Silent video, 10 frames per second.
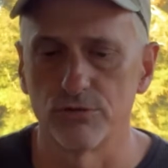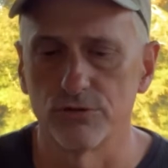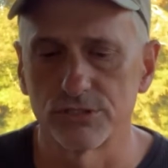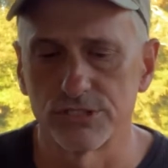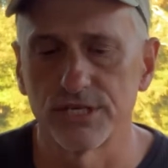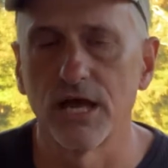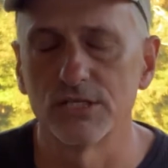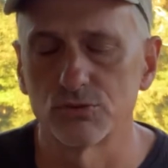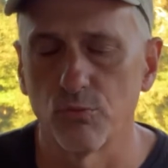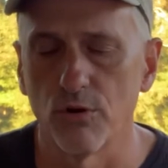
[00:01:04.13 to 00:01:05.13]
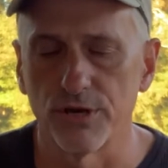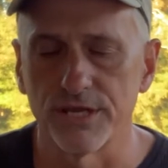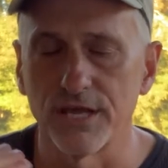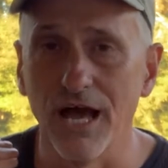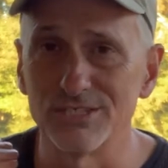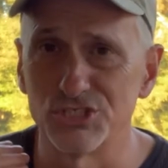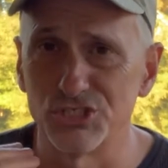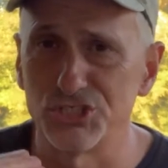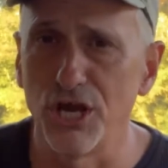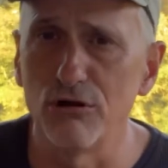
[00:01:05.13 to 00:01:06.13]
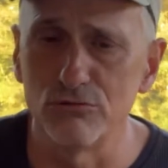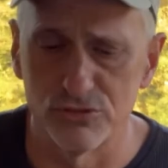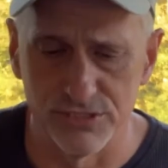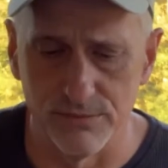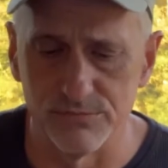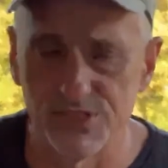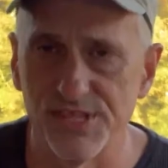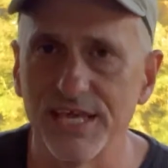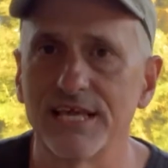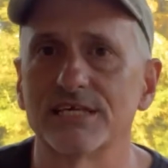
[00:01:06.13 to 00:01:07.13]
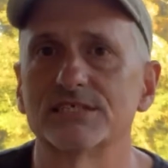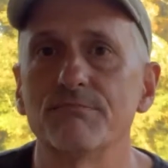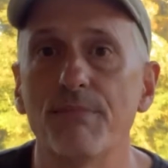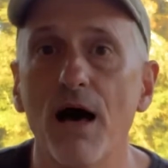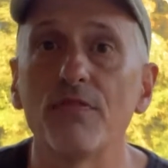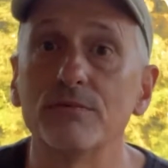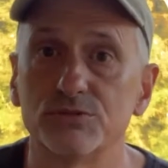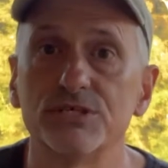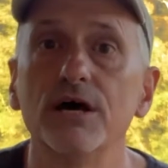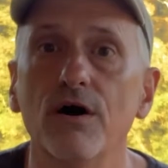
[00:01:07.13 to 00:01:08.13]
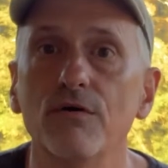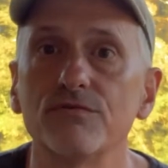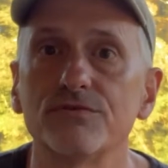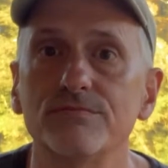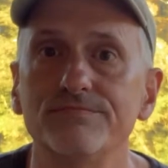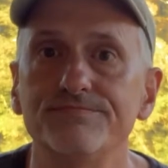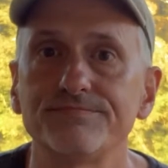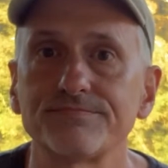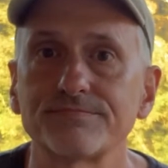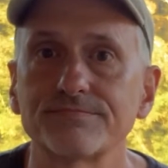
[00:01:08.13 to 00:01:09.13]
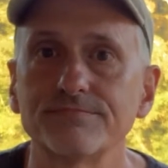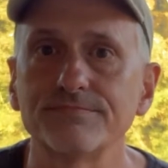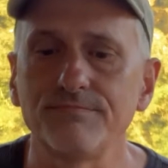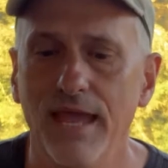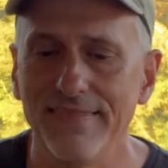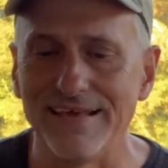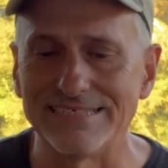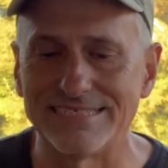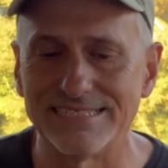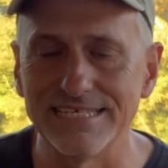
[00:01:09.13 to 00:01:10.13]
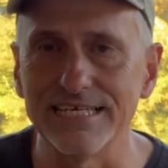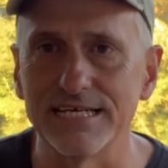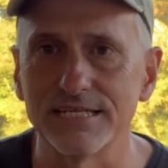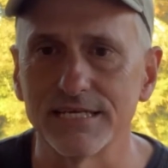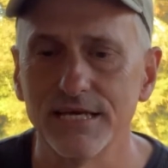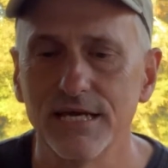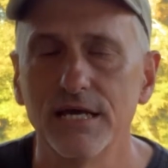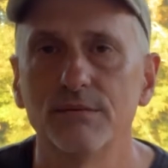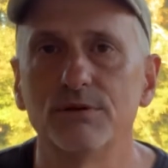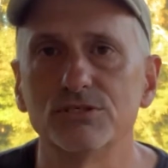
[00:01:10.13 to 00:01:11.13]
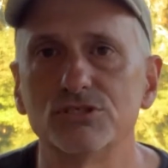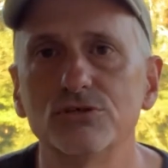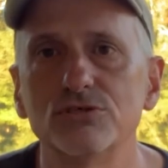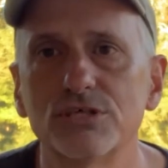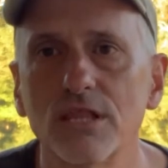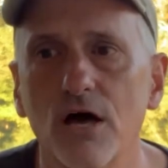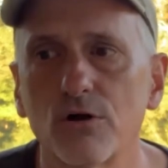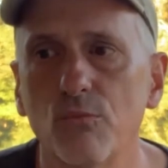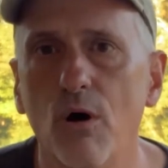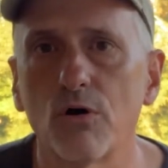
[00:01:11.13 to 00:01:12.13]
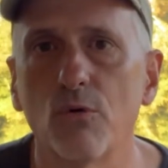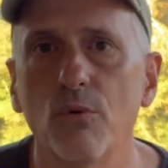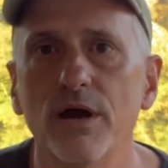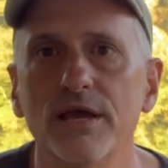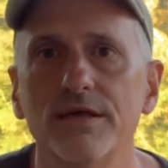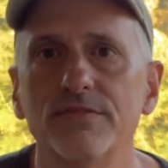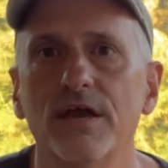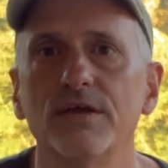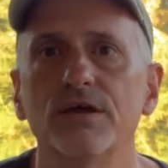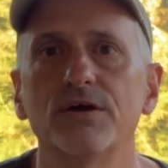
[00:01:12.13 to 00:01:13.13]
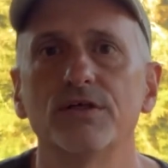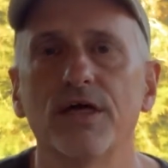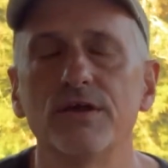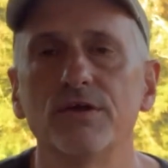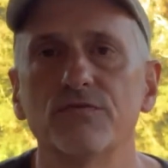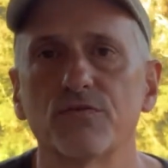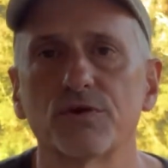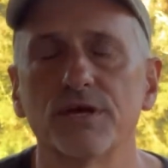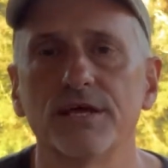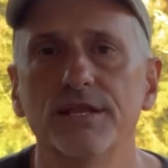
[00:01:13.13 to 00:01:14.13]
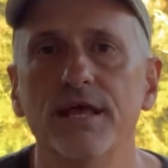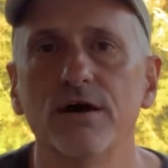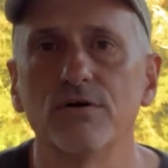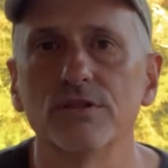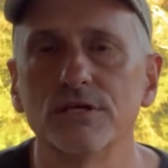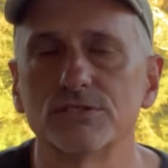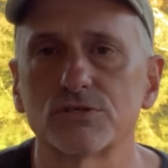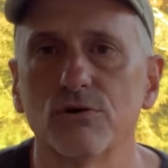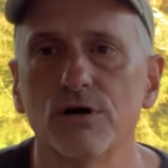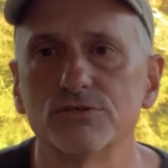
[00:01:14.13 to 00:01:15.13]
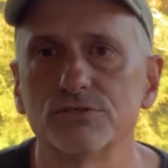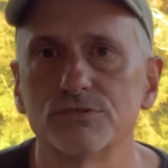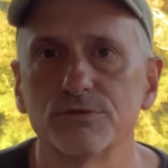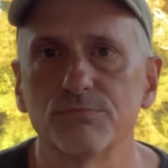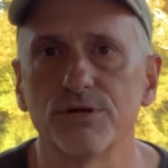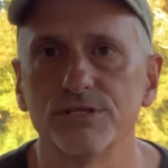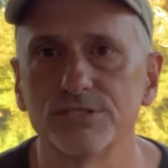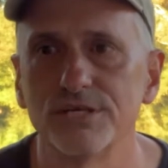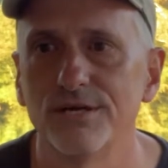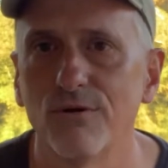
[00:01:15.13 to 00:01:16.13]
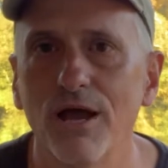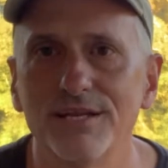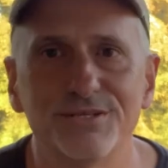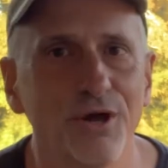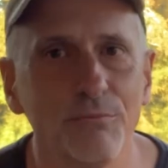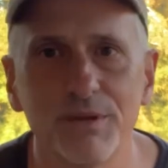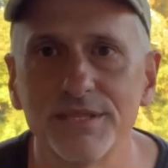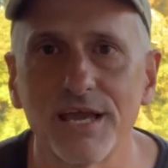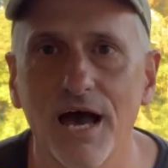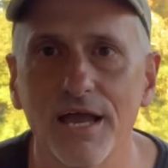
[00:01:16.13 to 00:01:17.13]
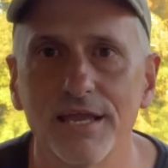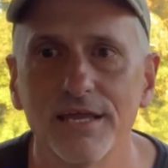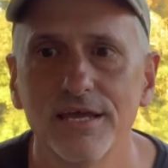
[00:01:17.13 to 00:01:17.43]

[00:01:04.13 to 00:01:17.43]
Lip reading: who looks in God's word and God shows them things about themselves and they see it, but as soon as they walk away, they forget it. Now, let's cross the bridge, right? Don't be the guy.